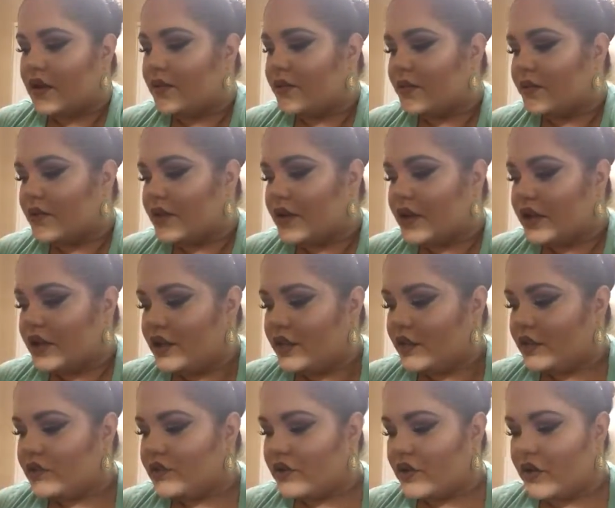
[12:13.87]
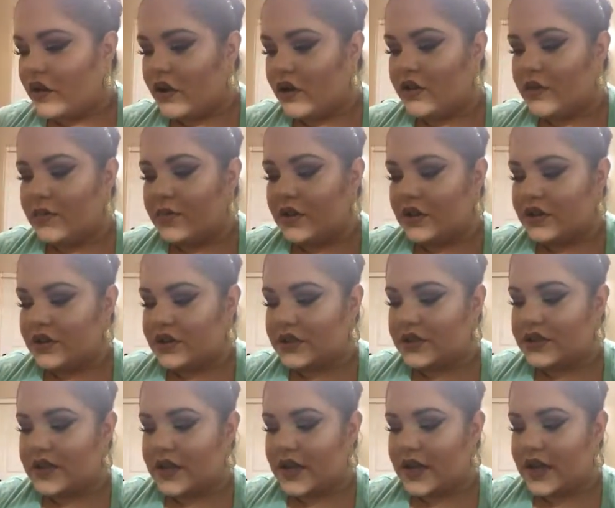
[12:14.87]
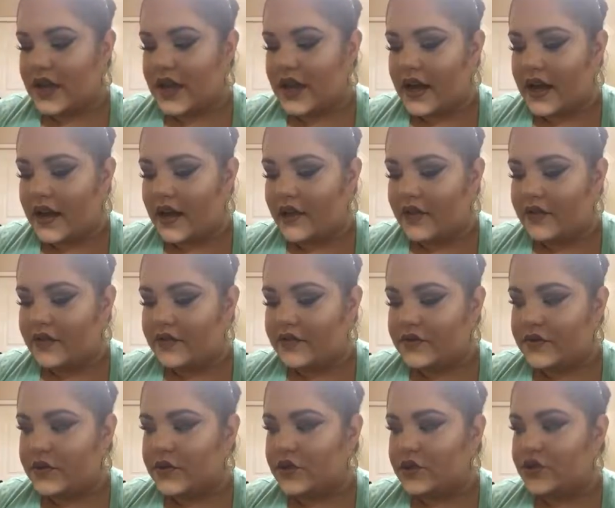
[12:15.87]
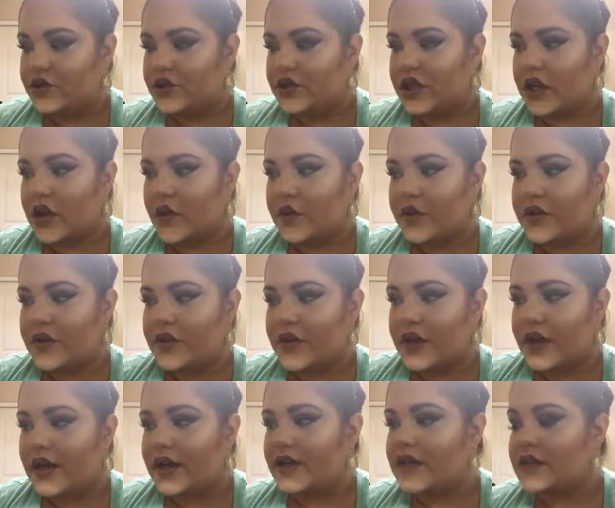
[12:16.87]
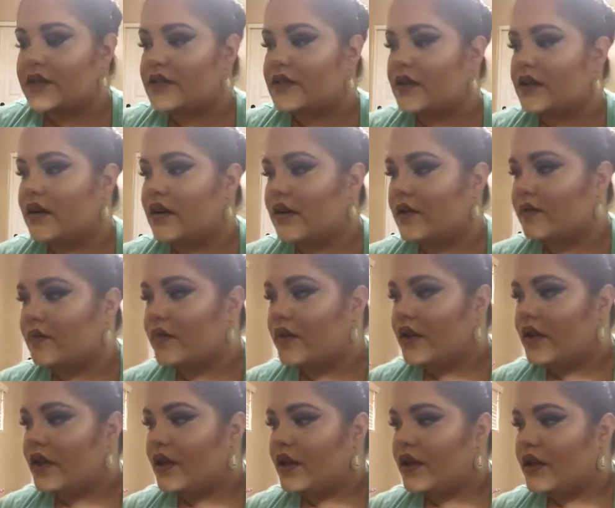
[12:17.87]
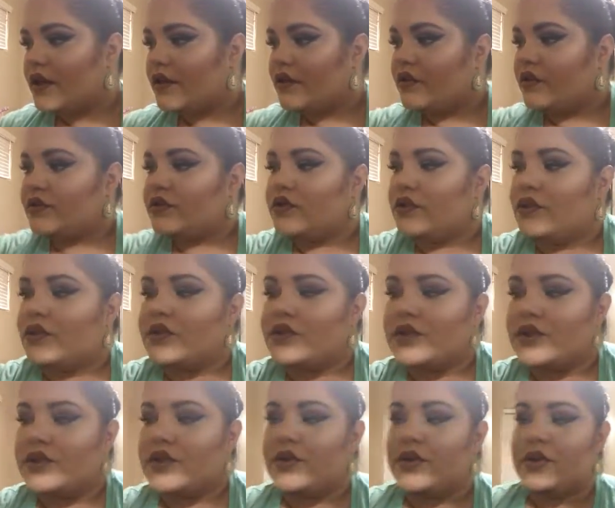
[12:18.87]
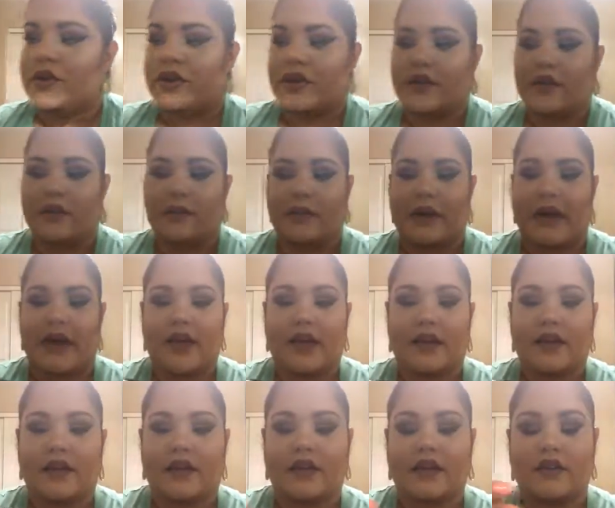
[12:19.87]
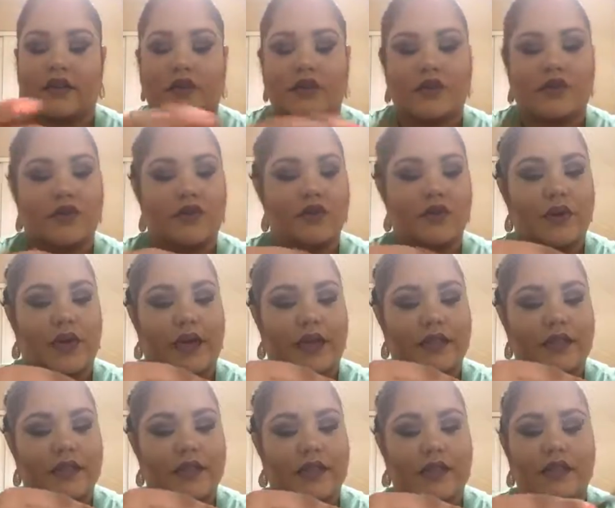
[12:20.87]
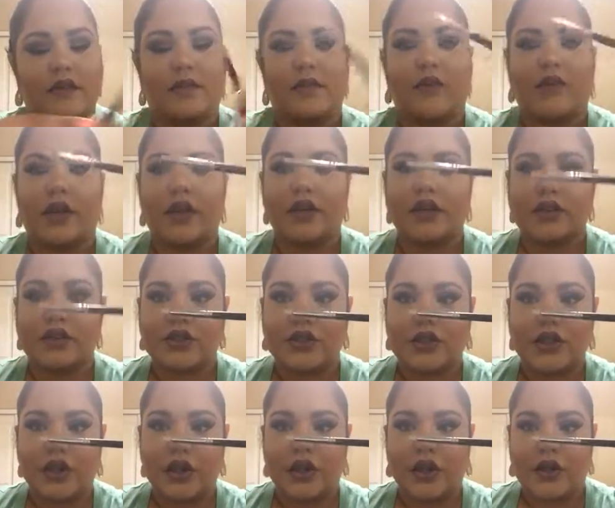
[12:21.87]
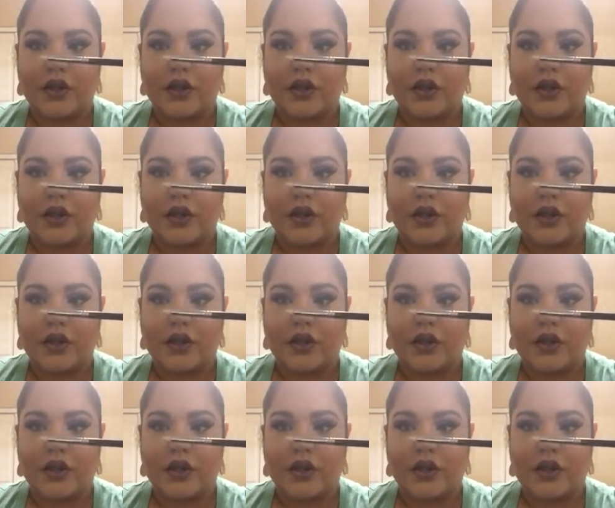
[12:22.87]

really those are all the brushes that I have to share with you guys. There's also the MAC 219 brush,